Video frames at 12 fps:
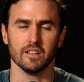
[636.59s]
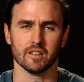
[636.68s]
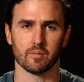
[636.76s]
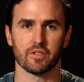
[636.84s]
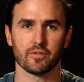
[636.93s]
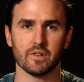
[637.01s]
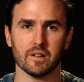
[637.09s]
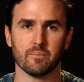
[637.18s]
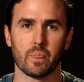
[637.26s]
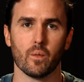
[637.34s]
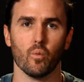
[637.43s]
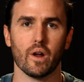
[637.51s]
number three,
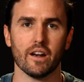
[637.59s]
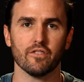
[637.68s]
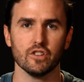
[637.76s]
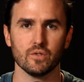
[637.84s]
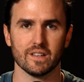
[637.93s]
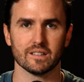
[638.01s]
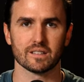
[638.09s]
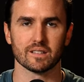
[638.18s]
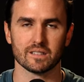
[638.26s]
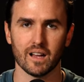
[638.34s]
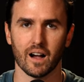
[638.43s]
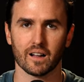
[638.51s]
whenever you get
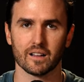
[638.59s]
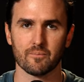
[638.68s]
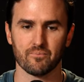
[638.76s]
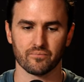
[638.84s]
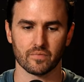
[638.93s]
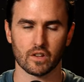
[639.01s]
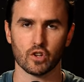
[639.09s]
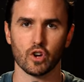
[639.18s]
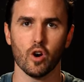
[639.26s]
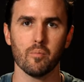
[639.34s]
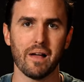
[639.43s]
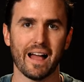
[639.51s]
stuck,
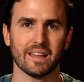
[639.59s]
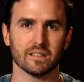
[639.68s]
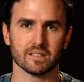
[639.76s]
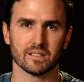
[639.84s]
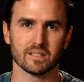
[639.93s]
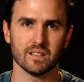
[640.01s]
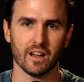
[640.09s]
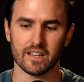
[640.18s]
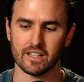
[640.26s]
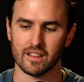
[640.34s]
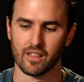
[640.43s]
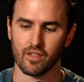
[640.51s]
go back and
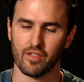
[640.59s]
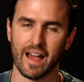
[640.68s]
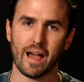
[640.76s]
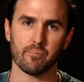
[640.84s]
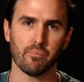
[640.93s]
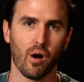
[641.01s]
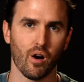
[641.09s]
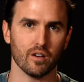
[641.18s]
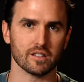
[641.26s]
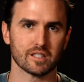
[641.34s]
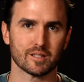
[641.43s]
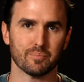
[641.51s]
study that
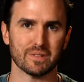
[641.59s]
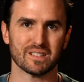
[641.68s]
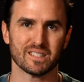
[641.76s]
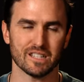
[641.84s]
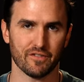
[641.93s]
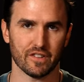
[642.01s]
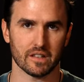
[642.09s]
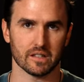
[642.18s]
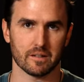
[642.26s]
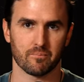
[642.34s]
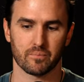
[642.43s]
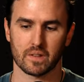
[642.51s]
part
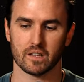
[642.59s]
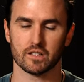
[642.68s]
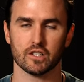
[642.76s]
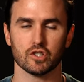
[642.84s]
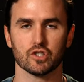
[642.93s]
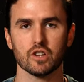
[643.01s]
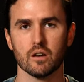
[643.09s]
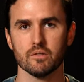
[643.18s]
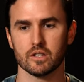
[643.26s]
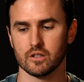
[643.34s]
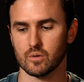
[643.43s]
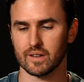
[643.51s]
specifically, because it is
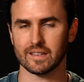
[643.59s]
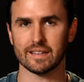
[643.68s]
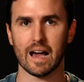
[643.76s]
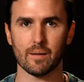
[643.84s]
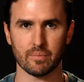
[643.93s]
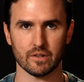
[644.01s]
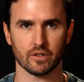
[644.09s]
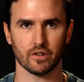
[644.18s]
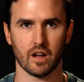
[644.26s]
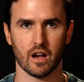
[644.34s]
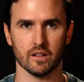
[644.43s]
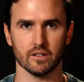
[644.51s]
showing you a gap in your
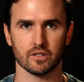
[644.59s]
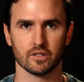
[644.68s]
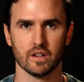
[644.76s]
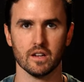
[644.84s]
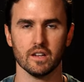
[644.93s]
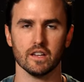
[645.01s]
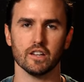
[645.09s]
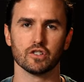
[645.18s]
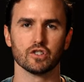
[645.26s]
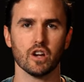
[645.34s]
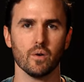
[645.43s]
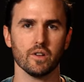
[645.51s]
knowledge. It's
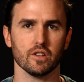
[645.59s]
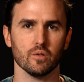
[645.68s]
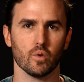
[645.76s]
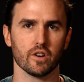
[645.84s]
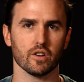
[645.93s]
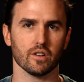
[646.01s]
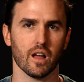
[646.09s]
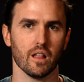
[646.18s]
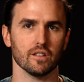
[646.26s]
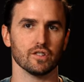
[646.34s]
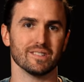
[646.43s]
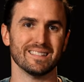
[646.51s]
showing you where your
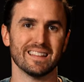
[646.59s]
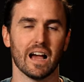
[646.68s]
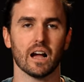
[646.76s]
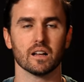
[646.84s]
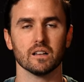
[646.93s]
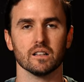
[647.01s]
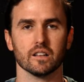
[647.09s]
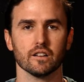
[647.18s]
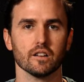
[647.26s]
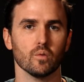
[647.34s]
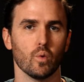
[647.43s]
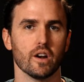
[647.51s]
knowledge is not
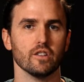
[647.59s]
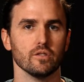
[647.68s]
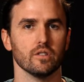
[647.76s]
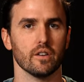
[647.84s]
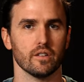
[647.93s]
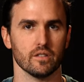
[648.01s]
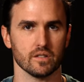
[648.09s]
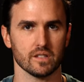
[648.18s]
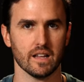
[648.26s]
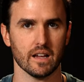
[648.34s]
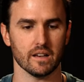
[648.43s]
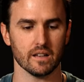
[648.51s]
clear and where you don't
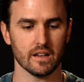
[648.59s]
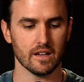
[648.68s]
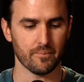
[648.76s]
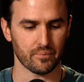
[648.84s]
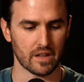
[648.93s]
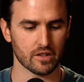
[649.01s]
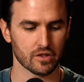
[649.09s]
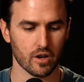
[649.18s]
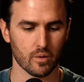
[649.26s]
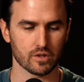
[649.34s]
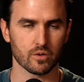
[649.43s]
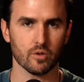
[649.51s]
understand. And
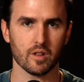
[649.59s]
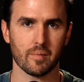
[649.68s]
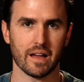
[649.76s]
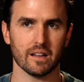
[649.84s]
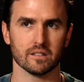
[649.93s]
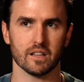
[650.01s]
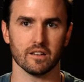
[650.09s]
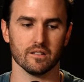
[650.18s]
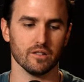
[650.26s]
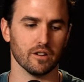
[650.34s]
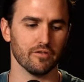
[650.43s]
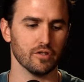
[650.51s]
so what's cool about it is that,
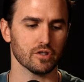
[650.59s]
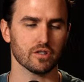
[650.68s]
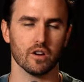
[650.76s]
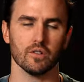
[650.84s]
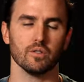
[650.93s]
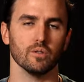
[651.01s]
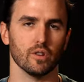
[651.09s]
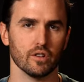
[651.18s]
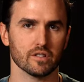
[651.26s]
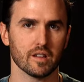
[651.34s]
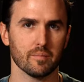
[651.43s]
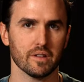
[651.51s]
you know, if you just go and you
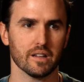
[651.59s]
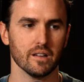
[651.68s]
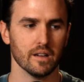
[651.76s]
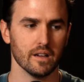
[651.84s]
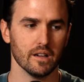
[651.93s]
learn something,